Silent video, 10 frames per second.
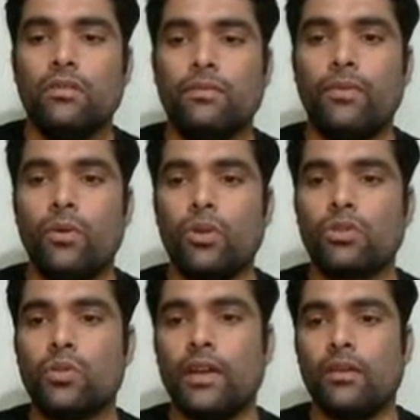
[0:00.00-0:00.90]

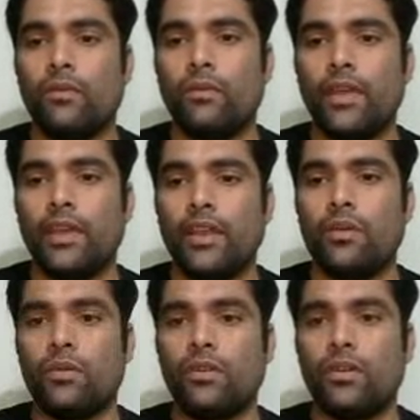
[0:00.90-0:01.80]
Fourth one, very
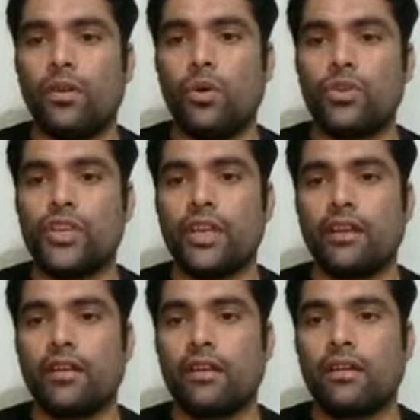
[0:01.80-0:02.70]
good. No shear.